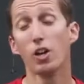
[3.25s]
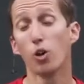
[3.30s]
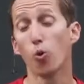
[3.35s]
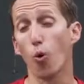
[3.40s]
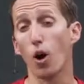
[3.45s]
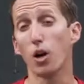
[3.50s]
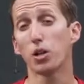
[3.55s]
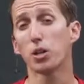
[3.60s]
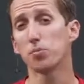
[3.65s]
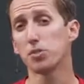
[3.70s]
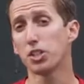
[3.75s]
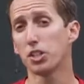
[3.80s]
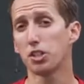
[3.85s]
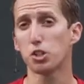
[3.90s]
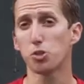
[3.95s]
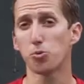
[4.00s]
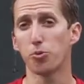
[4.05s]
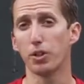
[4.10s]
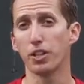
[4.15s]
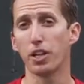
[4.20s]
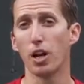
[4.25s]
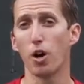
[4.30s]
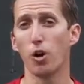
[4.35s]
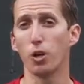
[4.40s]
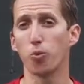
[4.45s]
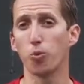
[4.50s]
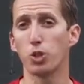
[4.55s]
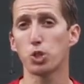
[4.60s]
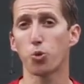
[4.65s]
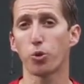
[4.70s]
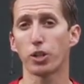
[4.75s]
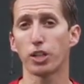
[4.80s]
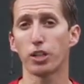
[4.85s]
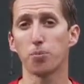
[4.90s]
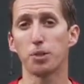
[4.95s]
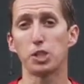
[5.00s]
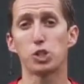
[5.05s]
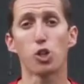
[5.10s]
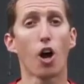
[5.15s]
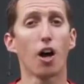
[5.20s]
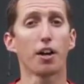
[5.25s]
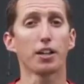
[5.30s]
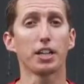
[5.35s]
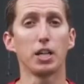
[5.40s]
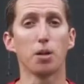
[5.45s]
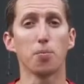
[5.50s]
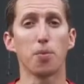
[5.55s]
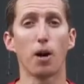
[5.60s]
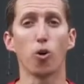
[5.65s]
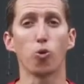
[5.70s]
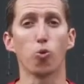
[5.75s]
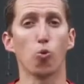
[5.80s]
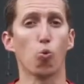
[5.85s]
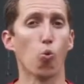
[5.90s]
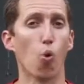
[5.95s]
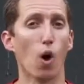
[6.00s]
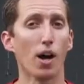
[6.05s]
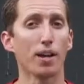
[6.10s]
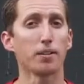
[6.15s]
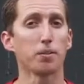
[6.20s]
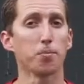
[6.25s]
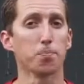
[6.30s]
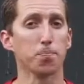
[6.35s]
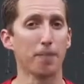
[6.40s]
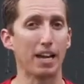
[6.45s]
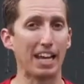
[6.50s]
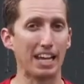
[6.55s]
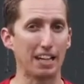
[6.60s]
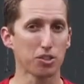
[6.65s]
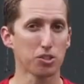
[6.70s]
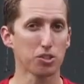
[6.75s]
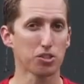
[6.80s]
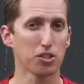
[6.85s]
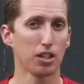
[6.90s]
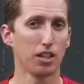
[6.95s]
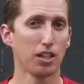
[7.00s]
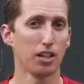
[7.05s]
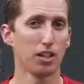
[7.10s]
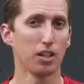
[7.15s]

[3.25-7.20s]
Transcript: Welcome to this video in which we're going to be talking about what makes